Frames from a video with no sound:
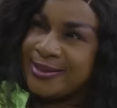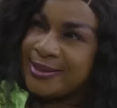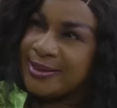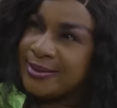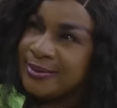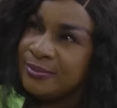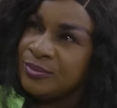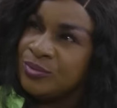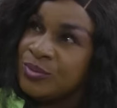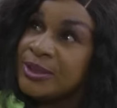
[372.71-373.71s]
disturbing that
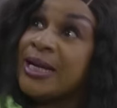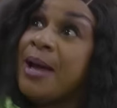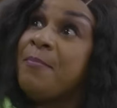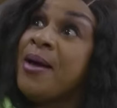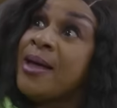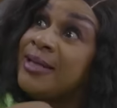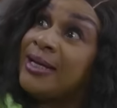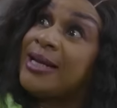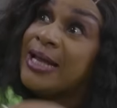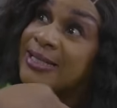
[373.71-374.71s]
girl. Is it the right thing?